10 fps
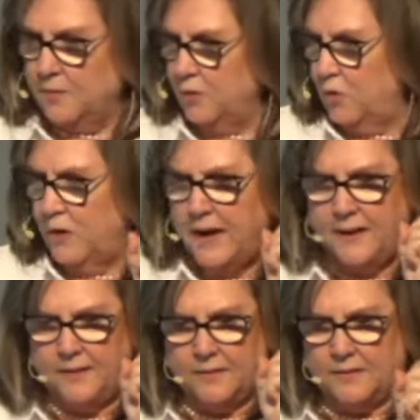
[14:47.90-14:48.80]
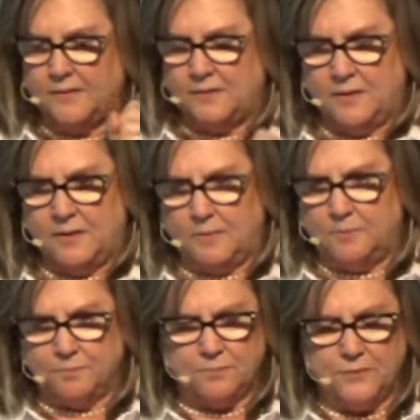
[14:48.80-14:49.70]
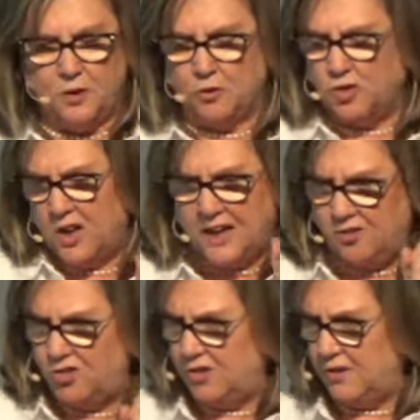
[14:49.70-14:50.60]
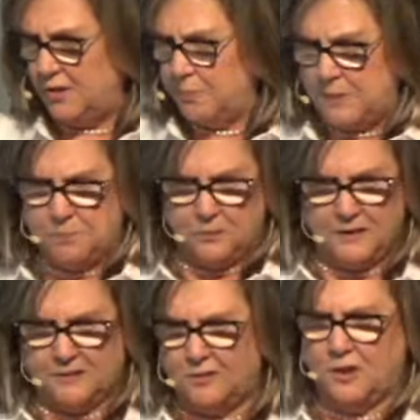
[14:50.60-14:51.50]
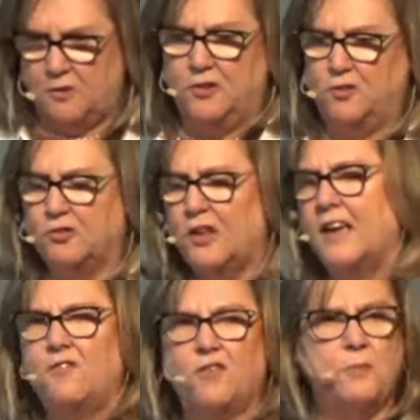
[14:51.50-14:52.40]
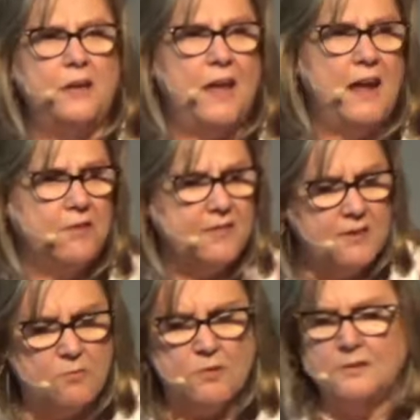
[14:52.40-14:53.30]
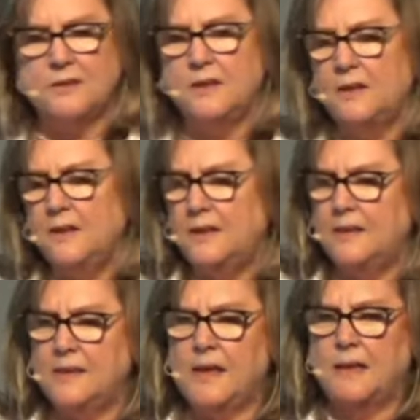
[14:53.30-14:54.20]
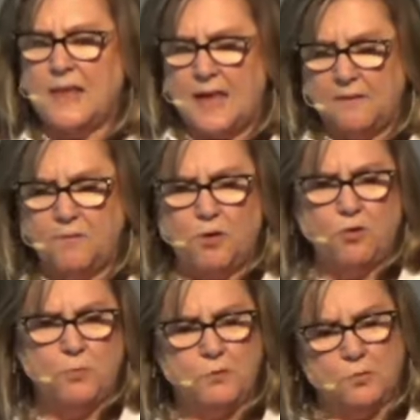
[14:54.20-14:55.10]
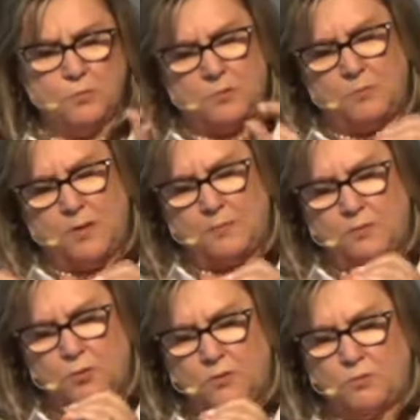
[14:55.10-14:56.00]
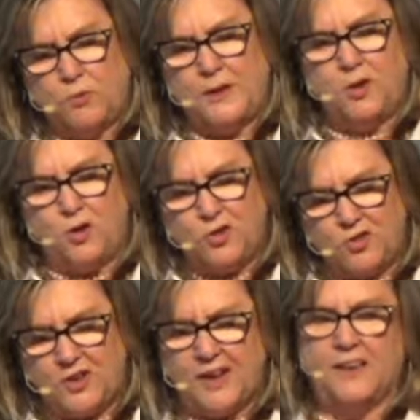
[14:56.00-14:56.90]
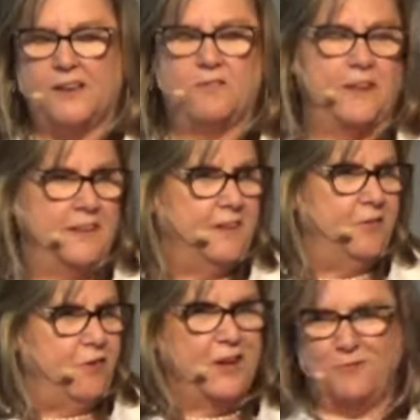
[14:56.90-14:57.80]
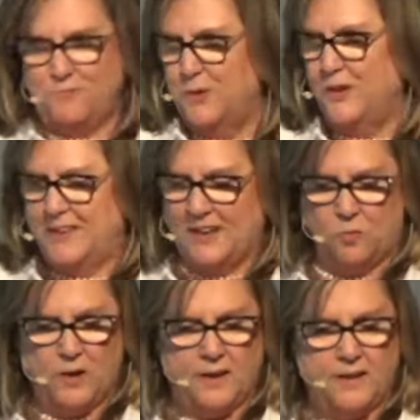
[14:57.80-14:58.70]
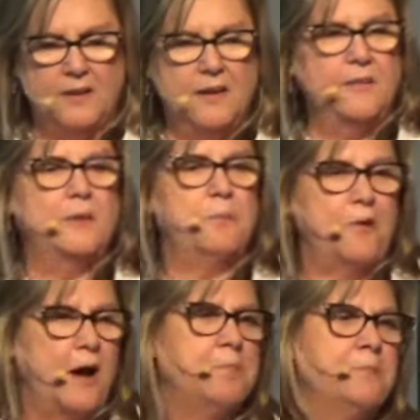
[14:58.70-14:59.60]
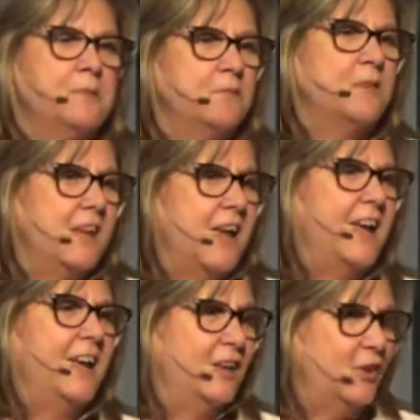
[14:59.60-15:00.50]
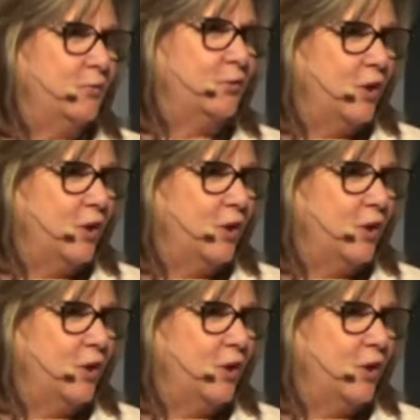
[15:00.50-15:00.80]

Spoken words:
creating the, changing the people that are in your life. I mean, everything was a lot of those books were sort of regurgitating, if I can put it that way, the problems of the day and